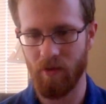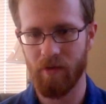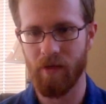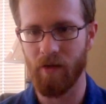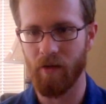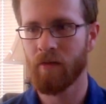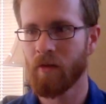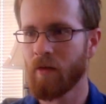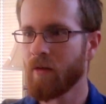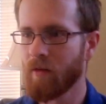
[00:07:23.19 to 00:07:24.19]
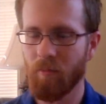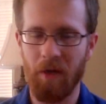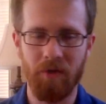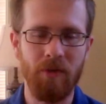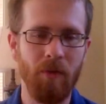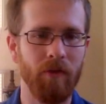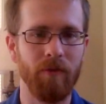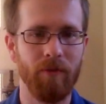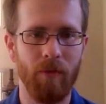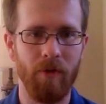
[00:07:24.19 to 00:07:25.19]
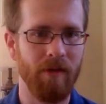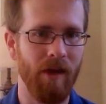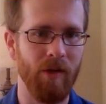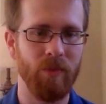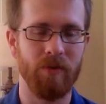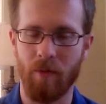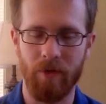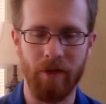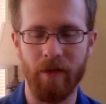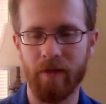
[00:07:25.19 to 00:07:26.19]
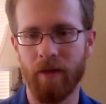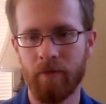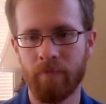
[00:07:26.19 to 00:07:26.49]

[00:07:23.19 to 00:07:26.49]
here, about 240 times or something like that.